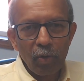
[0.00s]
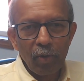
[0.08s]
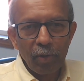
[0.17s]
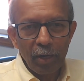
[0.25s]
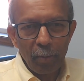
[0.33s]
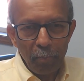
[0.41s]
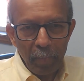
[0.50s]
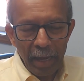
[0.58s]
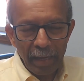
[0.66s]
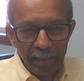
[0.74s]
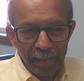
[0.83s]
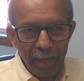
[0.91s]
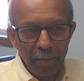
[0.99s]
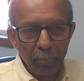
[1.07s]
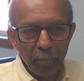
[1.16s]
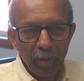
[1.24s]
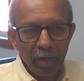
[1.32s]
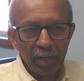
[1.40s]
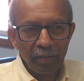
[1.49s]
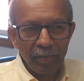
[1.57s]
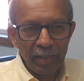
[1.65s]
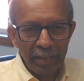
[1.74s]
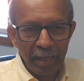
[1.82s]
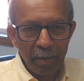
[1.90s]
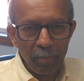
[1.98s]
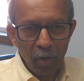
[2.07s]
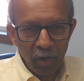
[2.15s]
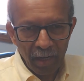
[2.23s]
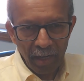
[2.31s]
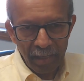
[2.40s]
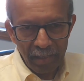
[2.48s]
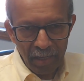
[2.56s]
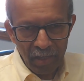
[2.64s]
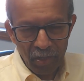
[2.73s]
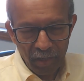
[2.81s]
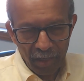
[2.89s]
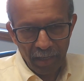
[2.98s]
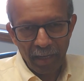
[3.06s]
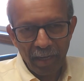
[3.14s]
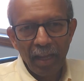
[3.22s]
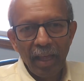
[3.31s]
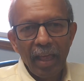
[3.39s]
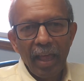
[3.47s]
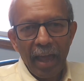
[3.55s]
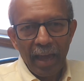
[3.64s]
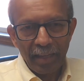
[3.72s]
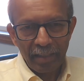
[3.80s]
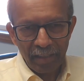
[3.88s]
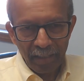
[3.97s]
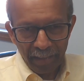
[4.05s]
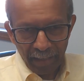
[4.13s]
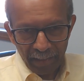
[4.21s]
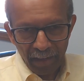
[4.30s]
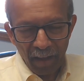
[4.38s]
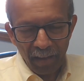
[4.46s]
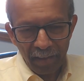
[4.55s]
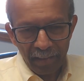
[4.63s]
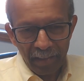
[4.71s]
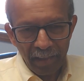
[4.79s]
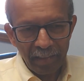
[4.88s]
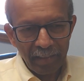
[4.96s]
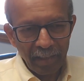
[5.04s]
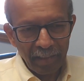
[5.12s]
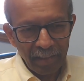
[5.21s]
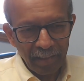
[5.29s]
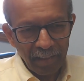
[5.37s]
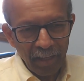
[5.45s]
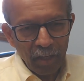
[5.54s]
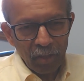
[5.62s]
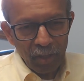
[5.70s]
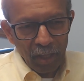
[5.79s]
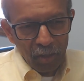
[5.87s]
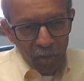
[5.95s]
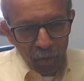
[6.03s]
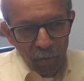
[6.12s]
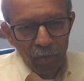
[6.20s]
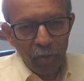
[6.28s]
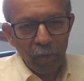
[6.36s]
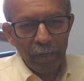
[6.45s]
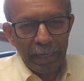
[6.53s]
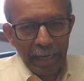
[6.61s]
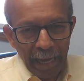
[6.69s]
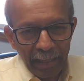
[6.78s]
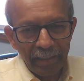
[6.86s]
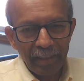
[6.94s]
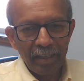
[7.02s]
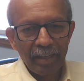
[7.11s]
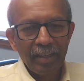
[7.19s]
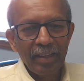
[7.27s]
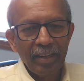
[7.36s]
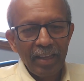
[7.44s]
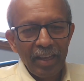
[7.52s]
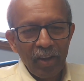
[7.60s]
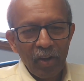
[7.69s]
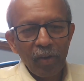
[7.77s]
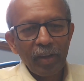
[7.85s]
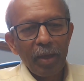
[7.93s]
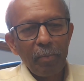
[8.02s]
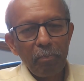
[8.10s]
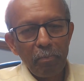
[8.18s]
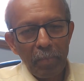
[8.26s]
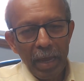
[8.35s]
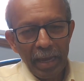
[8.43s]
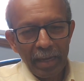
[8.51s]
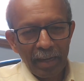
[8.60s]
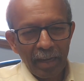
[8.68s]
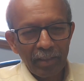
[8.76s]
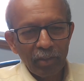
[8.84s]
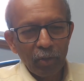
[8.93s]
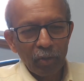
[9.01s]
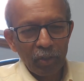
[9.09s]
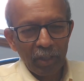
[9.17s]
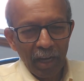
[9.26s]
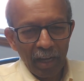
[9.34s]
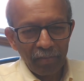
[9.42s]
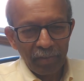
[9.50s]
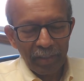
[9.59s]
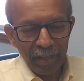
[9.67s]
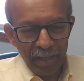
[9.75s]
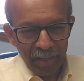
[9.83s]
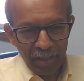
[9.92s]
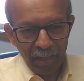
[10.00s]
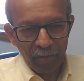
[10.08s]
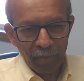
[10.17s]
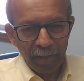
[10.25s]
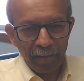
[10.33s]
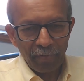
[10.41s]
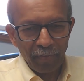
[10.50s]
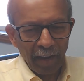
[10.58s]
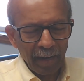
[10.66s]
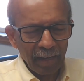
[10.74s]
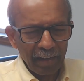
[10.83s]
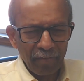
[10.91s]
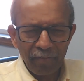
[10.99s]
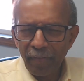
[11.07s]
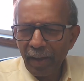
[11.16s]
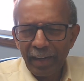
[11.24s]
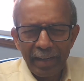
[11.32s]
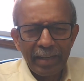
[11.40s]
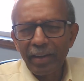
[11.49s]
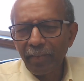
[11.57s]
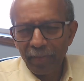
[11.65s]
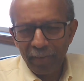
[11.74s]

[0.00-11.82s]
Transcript: make them part of the same organization as the technologists, and the two together, okay, make those conversations with the faculty very different.